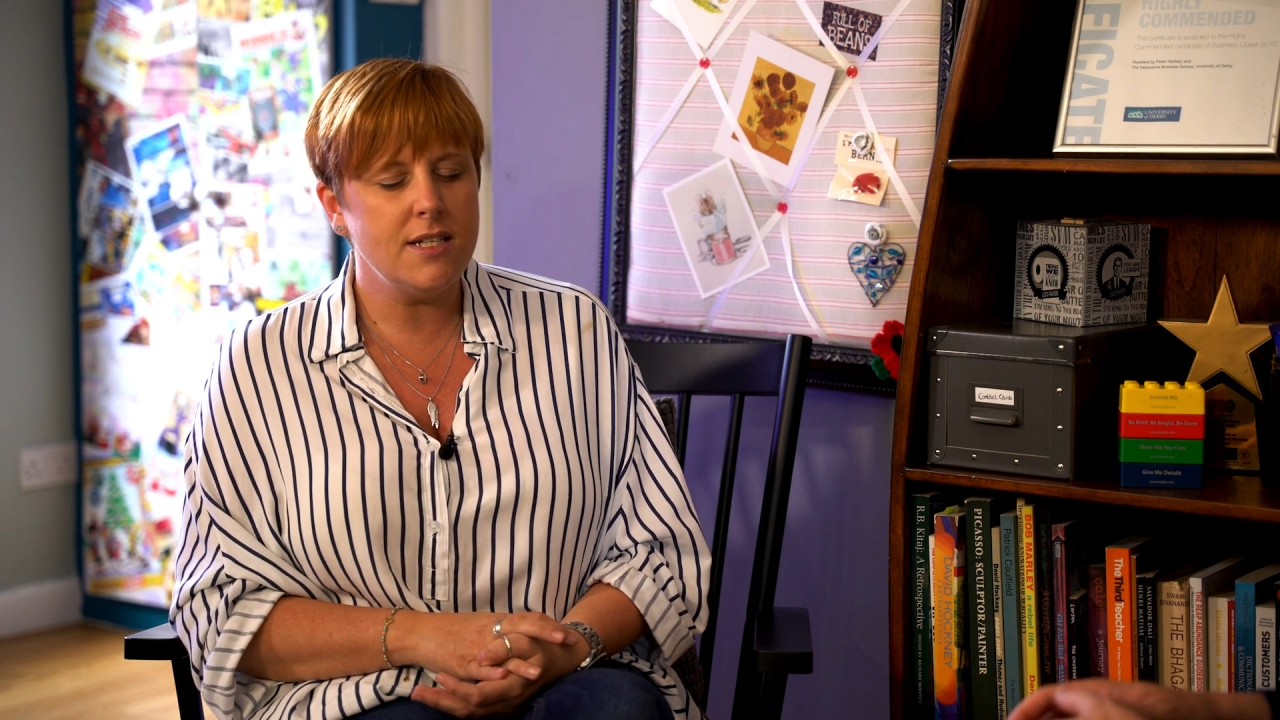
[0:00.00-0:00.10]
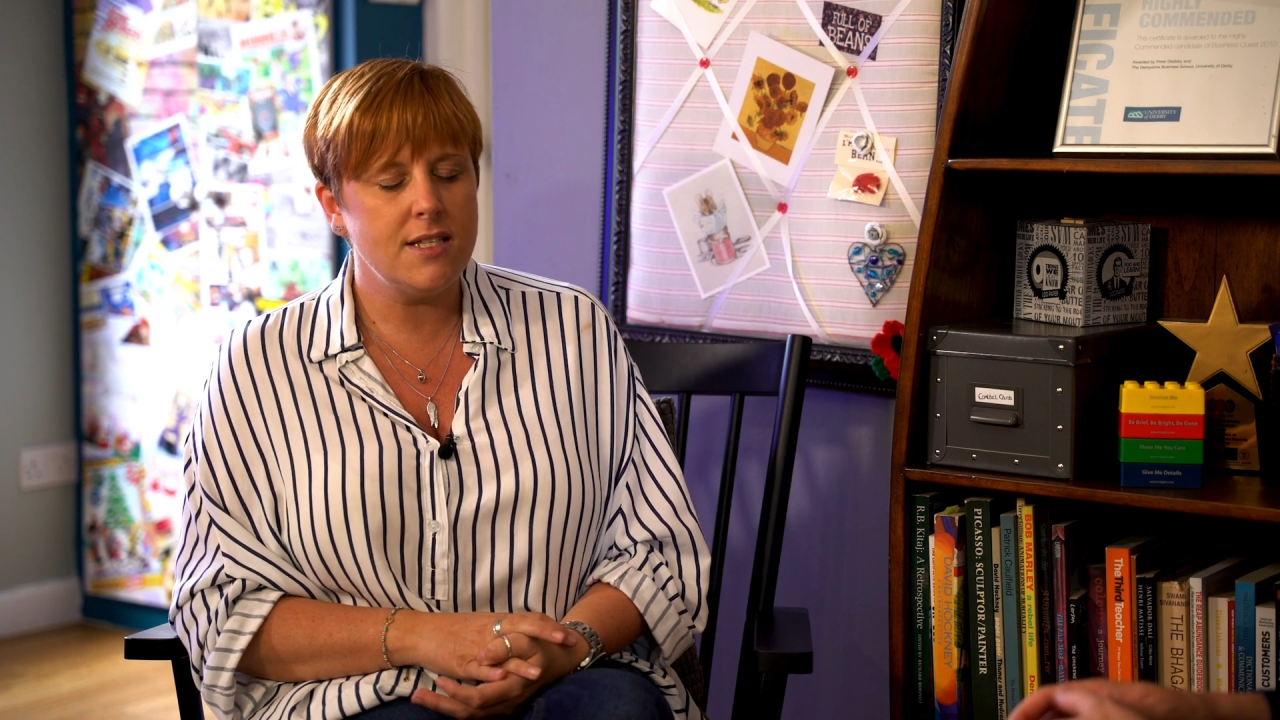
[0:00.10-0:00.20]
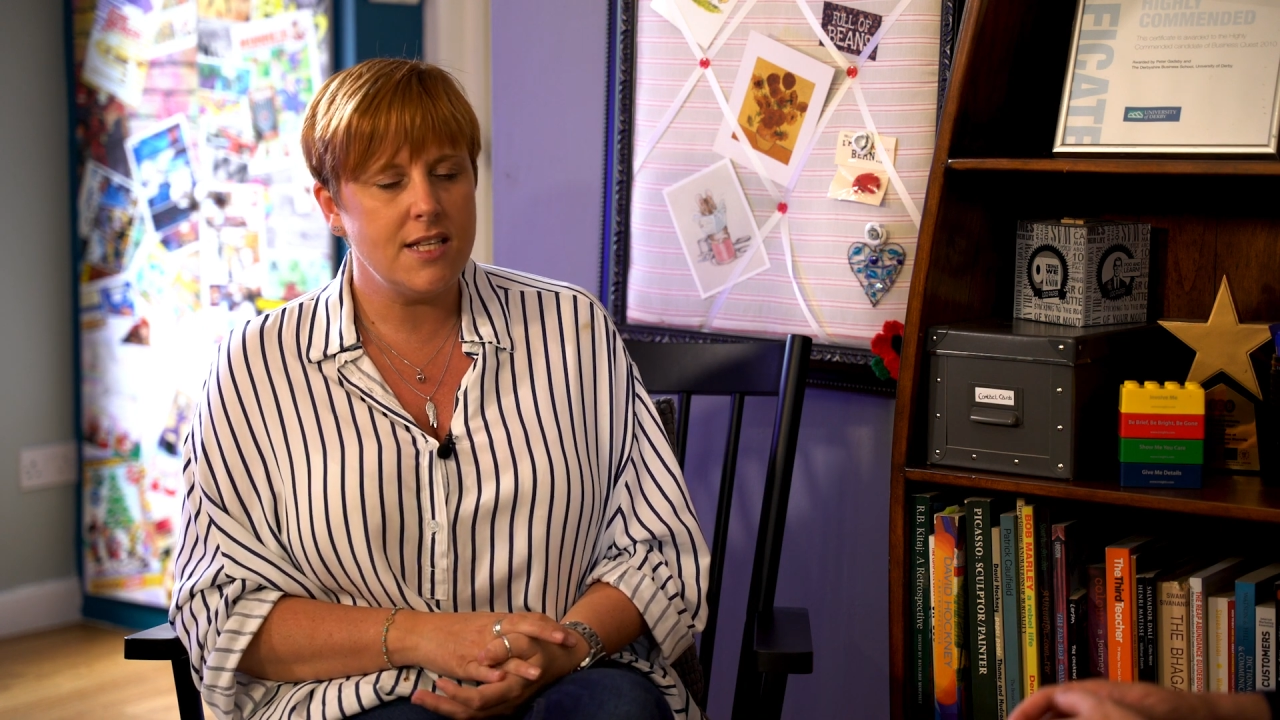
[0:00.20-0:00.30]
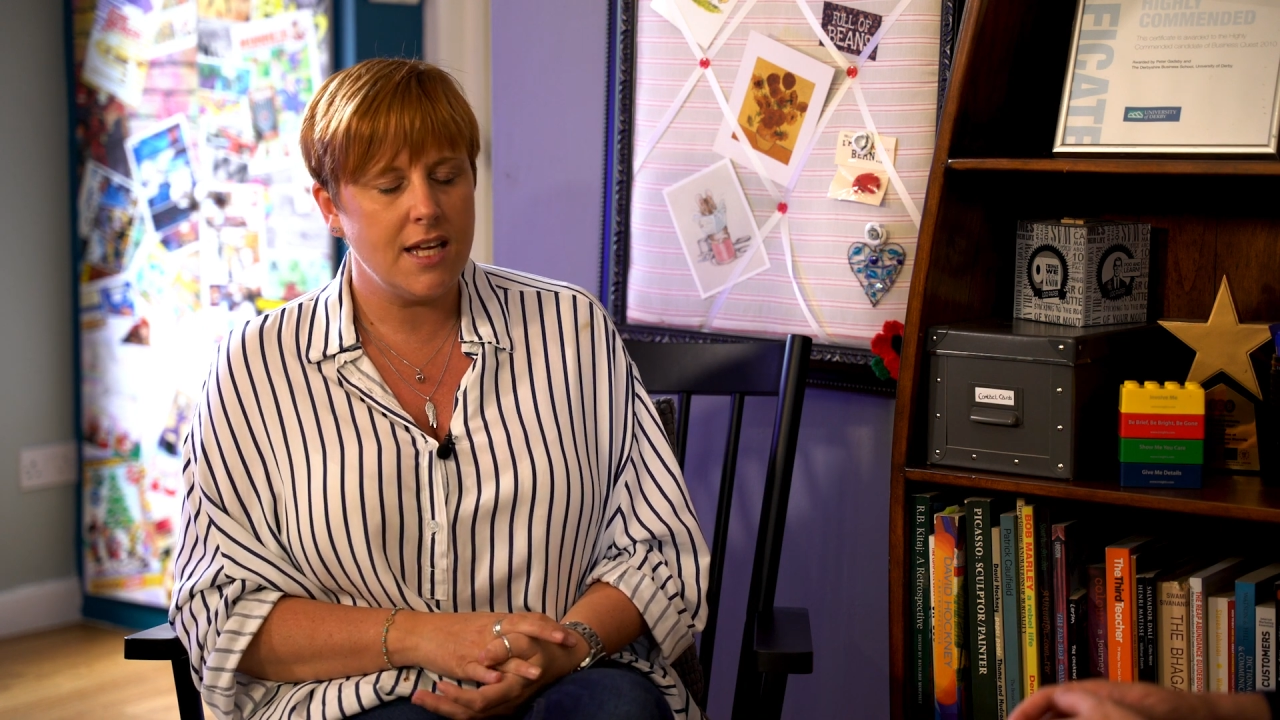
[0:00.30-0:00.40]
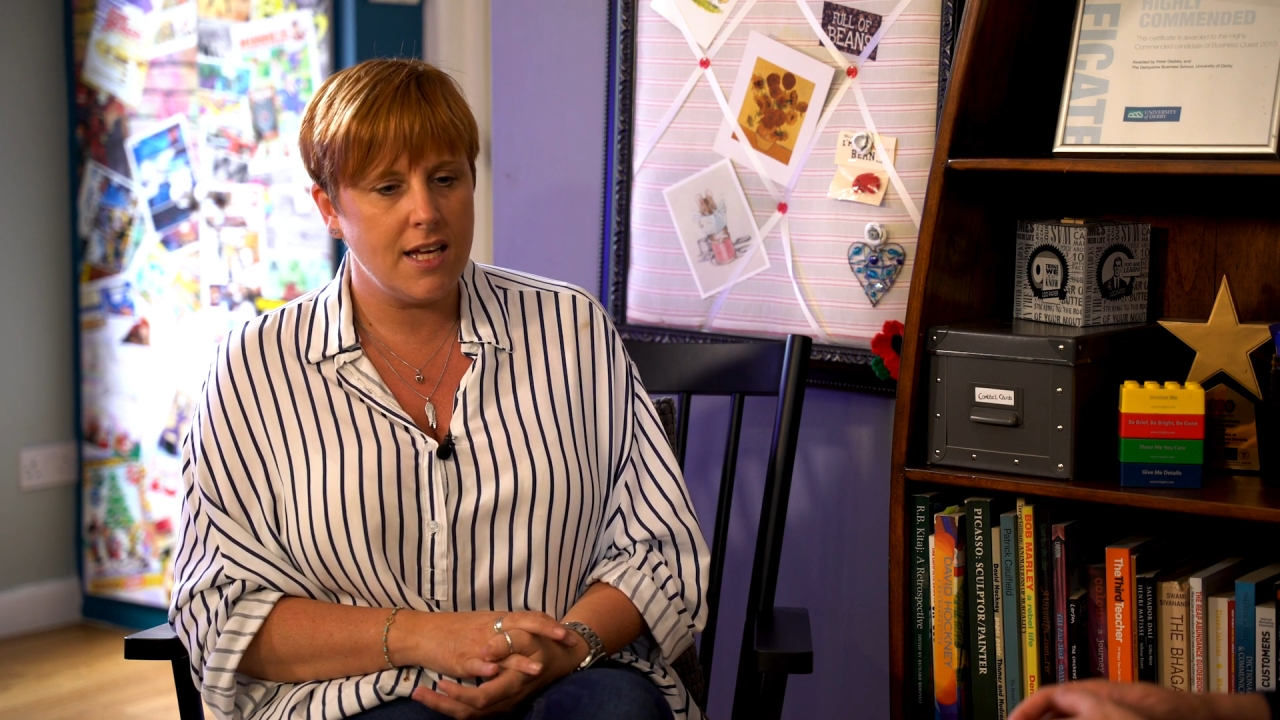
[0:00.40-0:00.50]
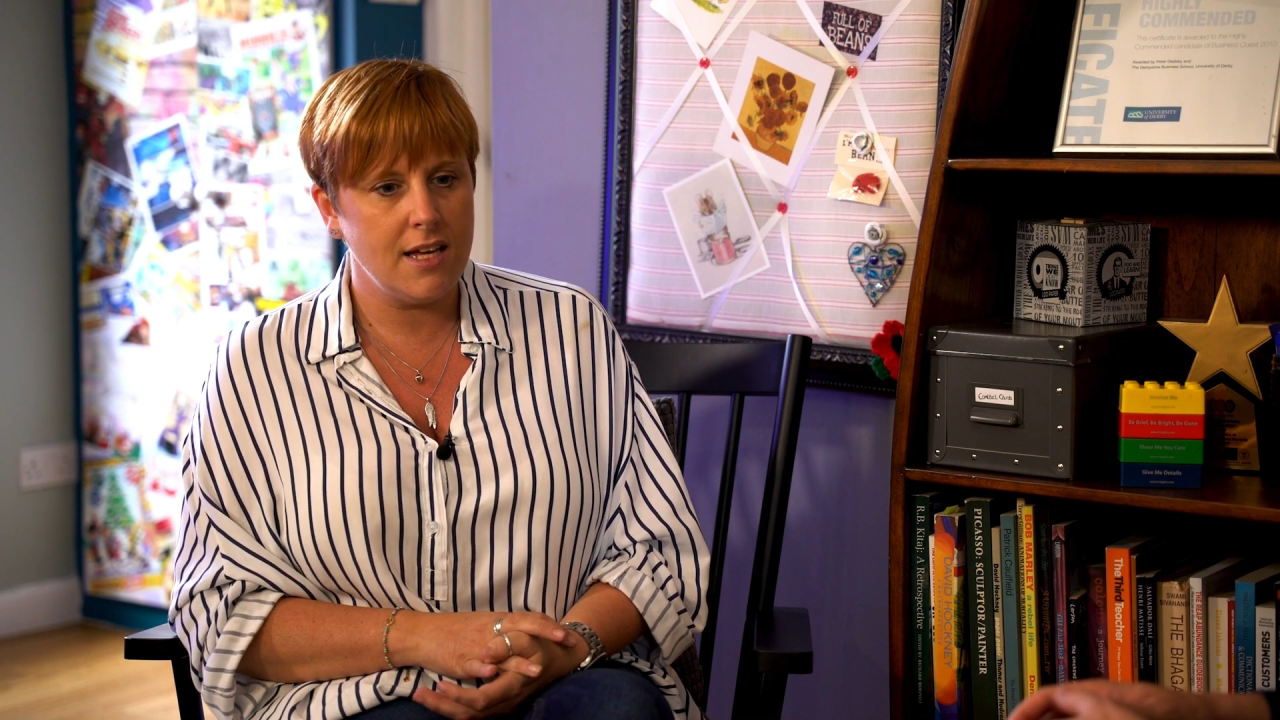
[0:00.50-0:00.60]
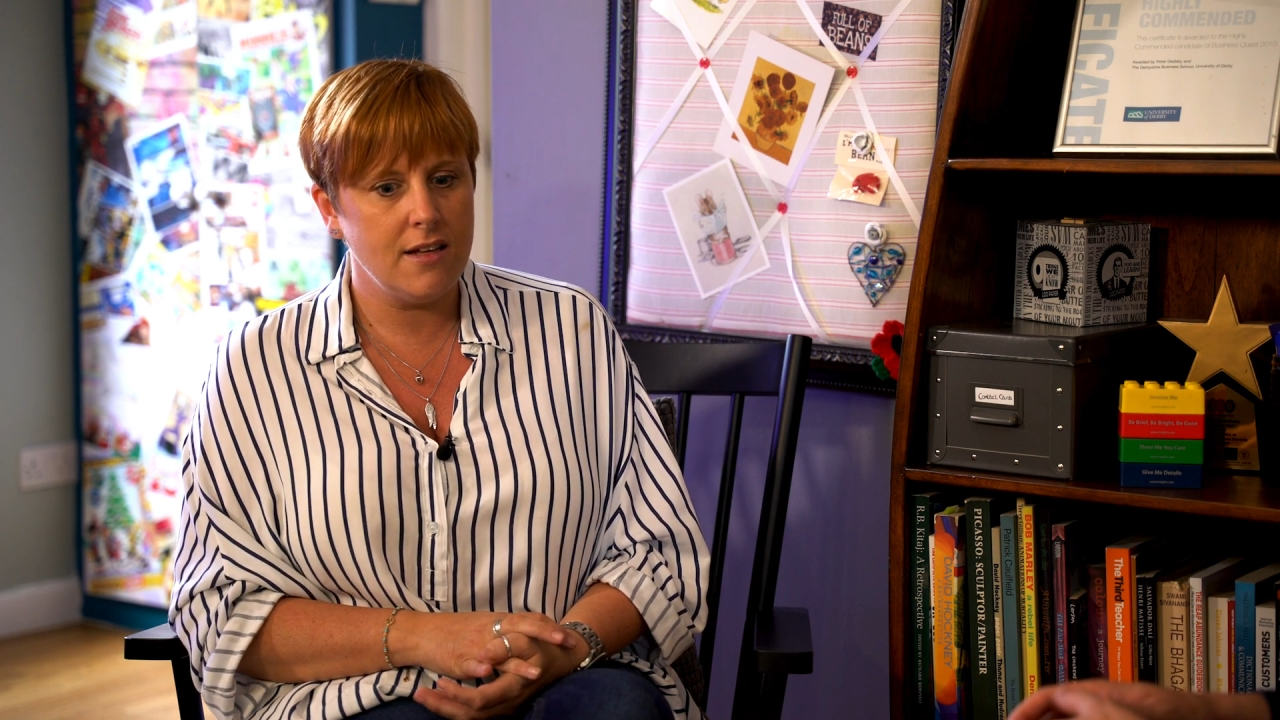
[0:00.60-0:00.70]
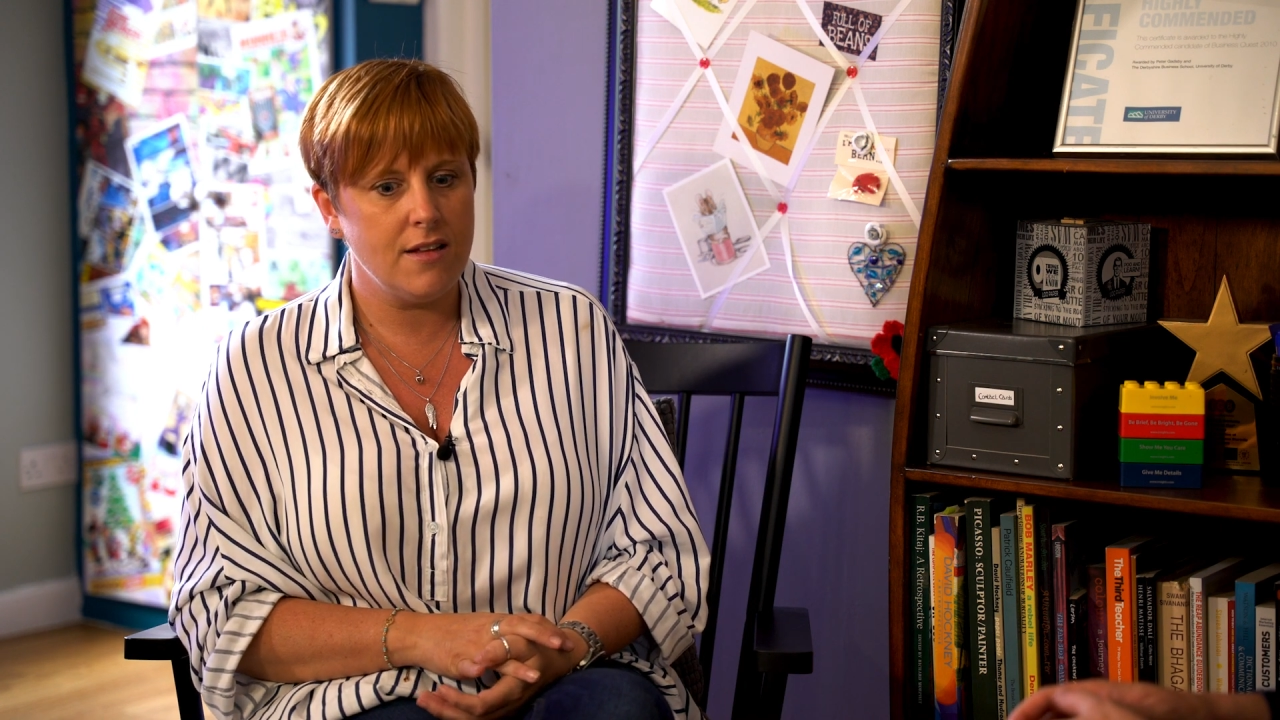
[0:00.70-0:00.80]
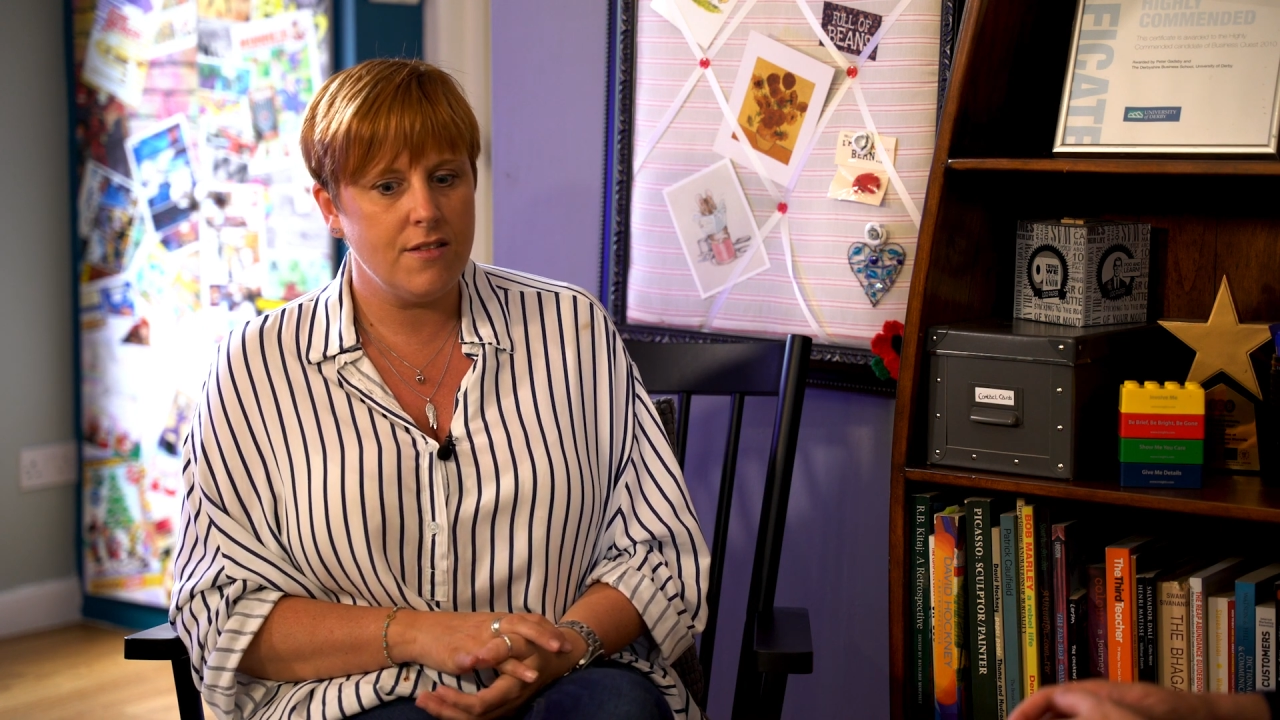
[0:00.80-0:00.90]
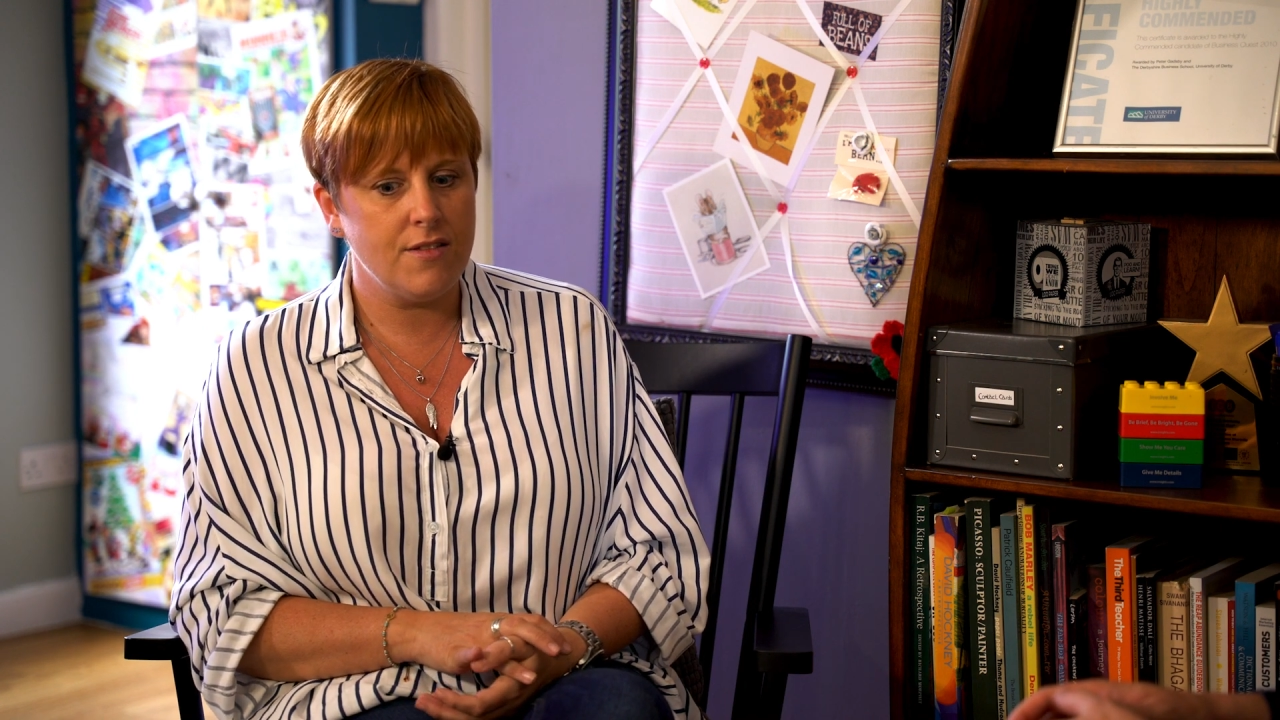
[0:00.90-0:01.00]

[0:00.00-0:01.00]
see